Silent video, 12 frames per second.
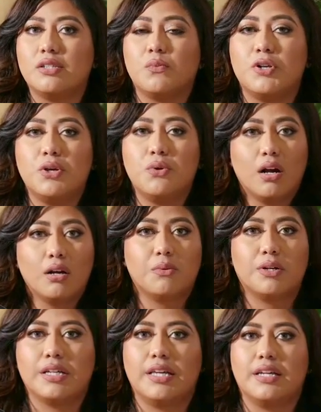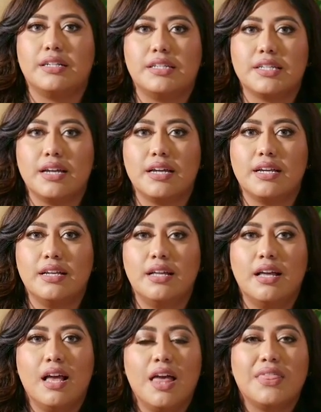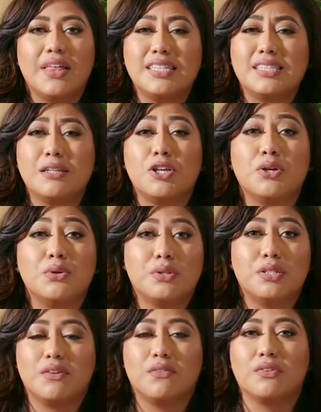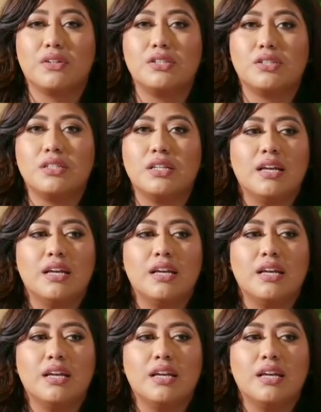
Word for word: you are working in design. That's a huge difference.